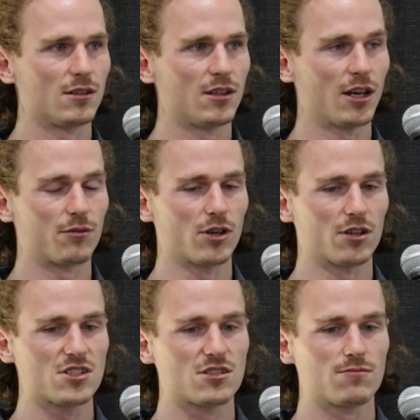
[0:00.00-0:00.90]
yeah, I've
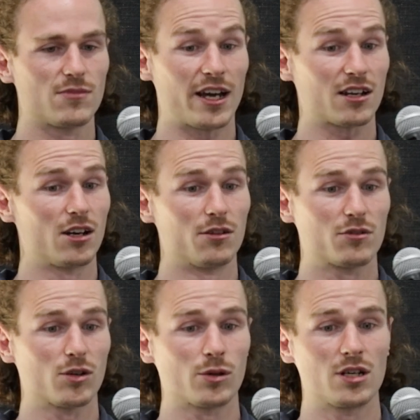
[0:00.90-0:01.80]
got that kind
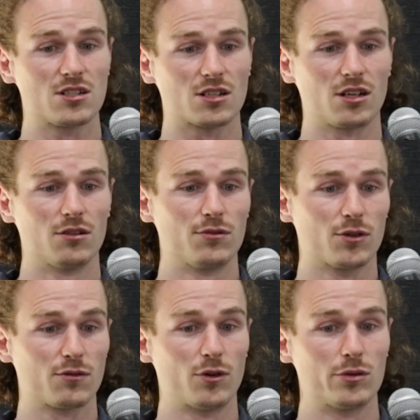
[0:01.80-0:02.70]
of career to kind of
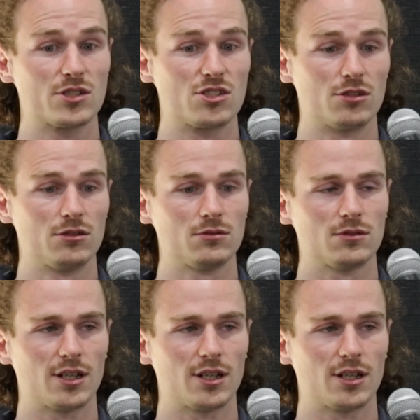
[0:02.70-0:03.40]
look forward to.